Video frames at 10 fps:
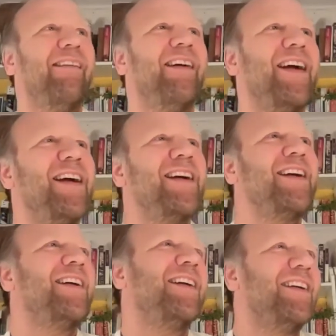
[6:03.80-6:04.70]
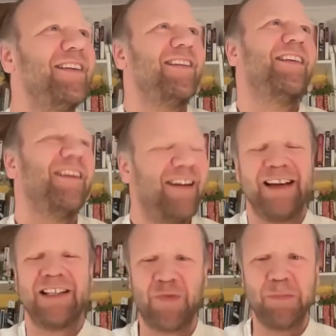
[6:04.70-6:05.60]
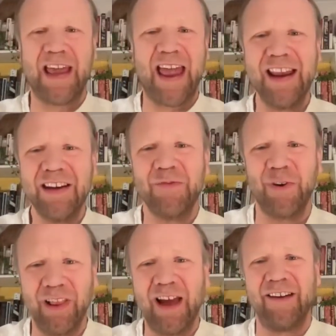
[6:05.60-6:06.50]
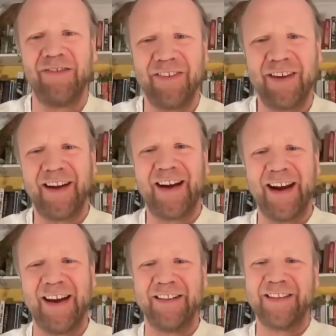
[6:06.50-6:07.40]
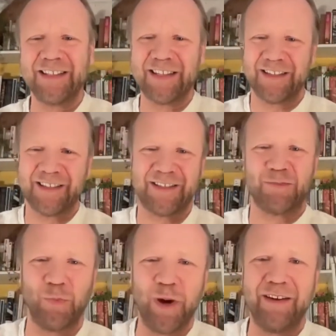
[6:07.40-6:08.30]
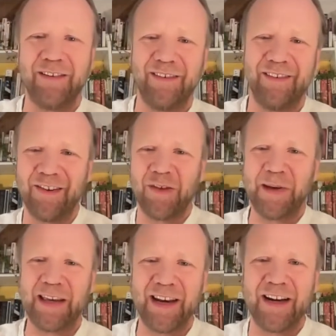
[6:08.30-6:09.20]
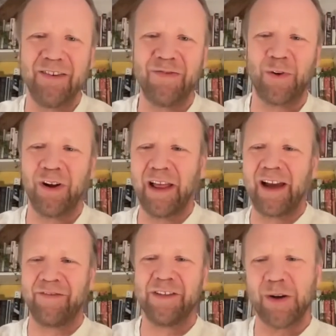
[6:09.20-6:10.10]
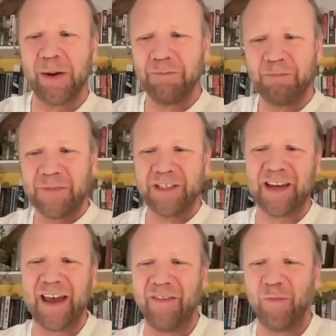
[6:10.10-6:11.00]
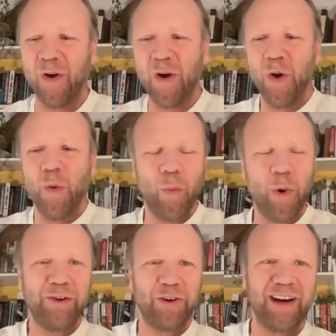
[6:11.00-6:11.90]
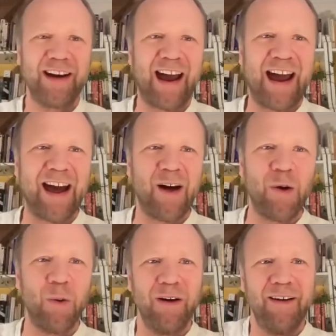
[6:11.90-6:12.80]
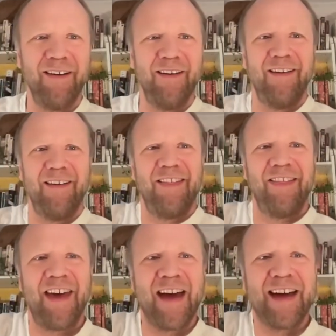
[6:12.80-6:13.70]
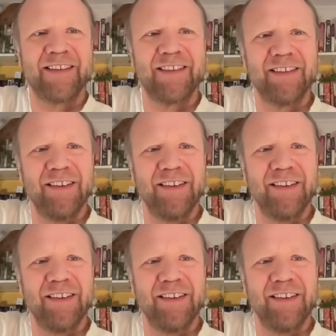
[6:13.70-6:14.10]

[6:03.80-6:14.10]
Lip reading: it's from the end of her life, and this is written near the beginning of her life, and so I'm just kind of wondering how that.